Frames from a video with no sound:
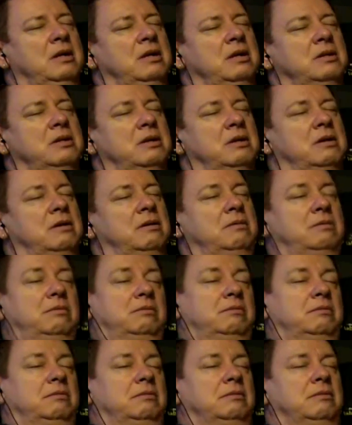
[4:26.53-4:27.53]
So,
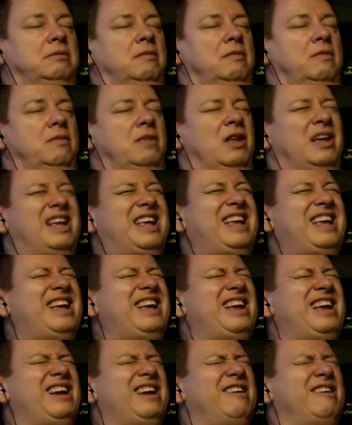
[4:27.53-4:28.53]
the key
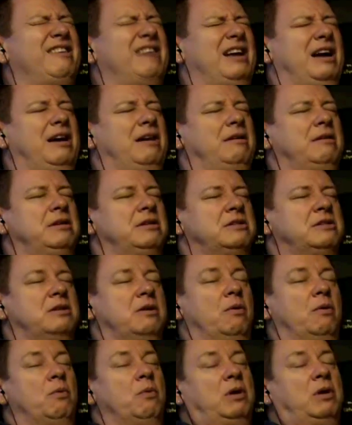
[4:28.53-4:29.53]
here now is,
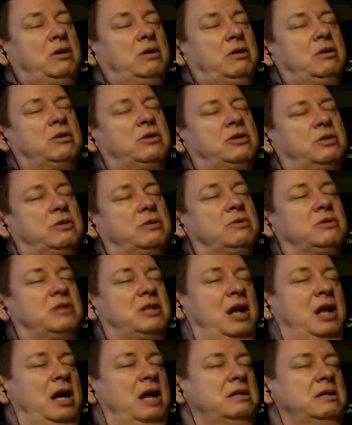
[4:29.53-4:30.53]
what do you choose
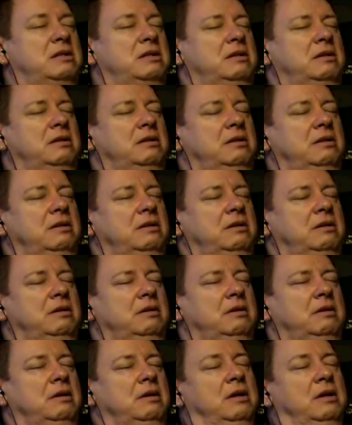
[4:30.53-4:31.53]
next?
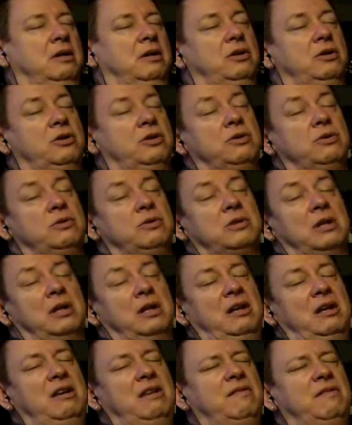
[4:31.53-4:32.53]
Do you choose to
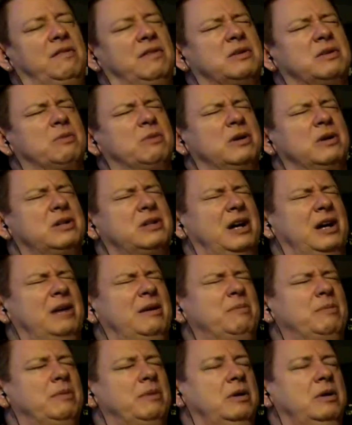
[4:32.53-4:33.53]
leave this
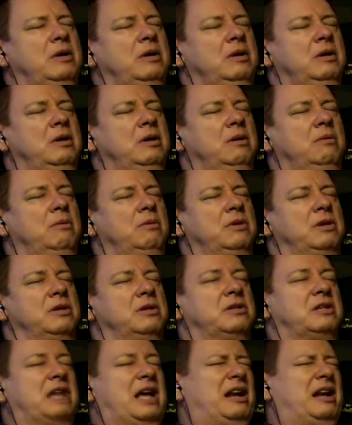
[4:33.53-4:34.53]
workshop with the
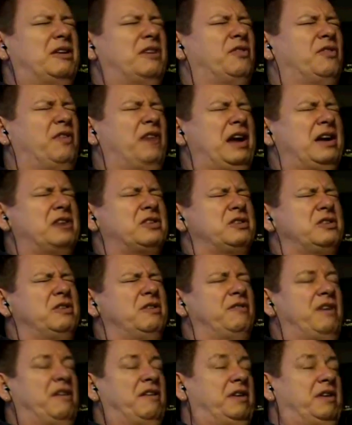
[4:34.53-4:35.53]
satisfaction
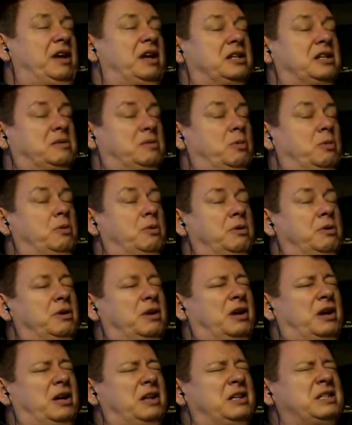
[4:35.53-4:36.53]
of having explored a
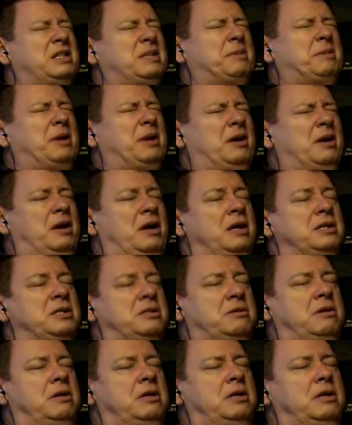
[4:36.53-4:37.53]
concept and a
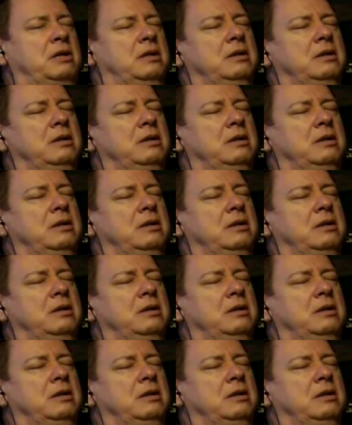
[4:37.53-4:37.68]
construct